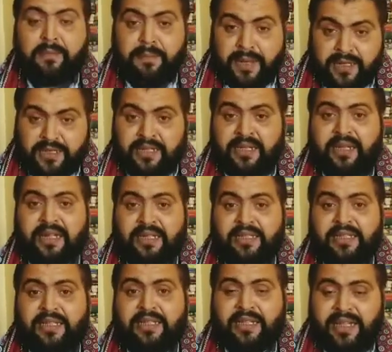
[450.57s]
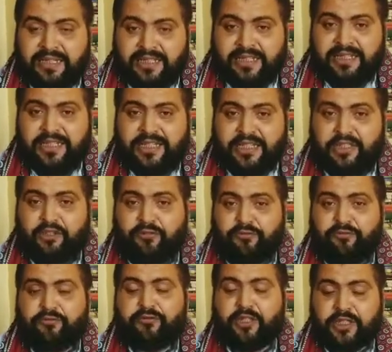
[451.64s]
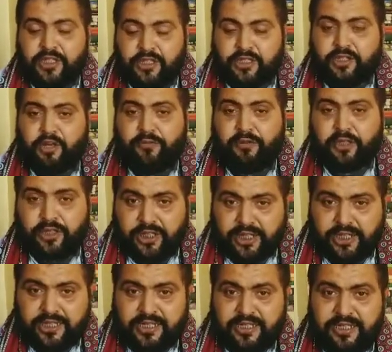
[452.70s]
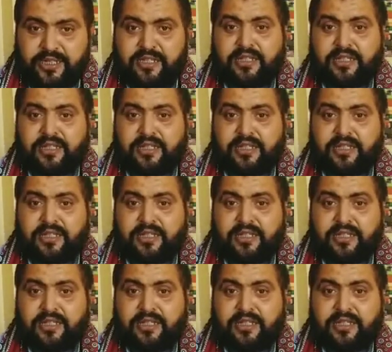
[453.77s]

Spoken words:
But in the later stage of this novel Tess,